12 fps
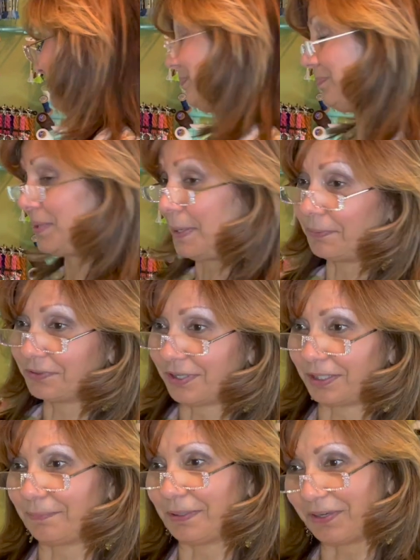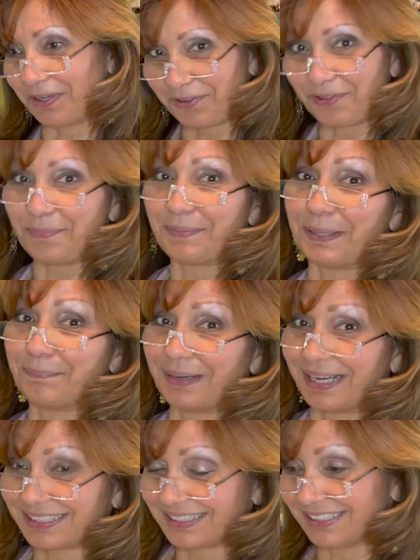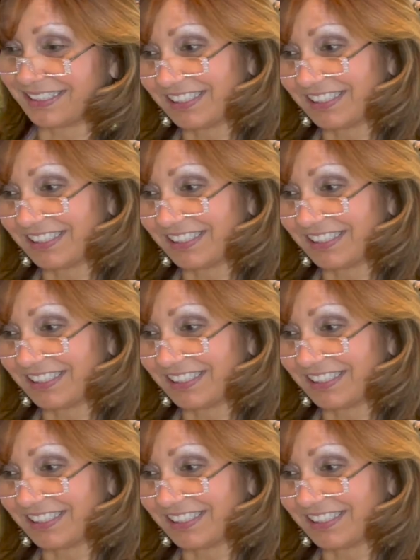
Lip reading: people talk about under the bed boxes,